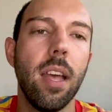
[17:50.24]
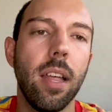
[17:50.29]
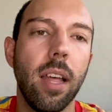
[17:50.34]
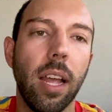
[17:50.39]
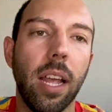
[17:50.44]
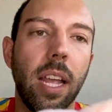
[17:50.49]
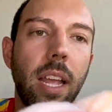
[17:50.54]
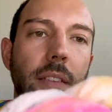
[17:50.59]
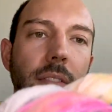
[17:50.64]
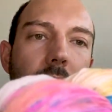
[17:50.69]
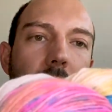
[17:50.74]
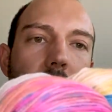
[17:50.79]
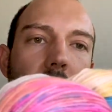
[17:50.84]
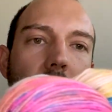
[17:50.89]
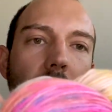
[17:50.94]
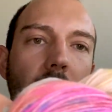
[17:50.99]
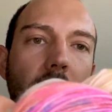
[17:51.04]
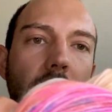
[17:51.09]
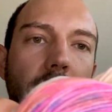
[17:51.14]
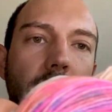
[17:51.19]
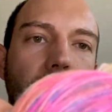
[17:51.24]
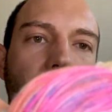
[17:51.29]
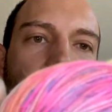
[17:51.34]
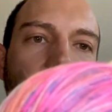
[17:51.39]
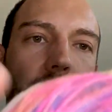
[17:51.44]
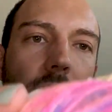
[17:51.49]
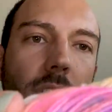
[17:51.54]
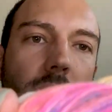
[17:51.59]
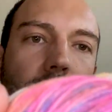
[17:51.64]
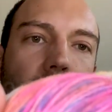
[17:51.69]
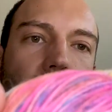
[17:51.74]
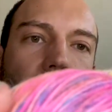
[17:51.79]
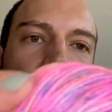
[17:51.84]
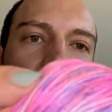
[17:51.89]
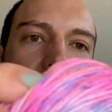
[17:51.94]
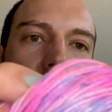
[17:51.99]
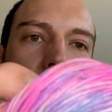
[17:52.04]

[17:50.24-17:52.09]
like if you get in there, there's just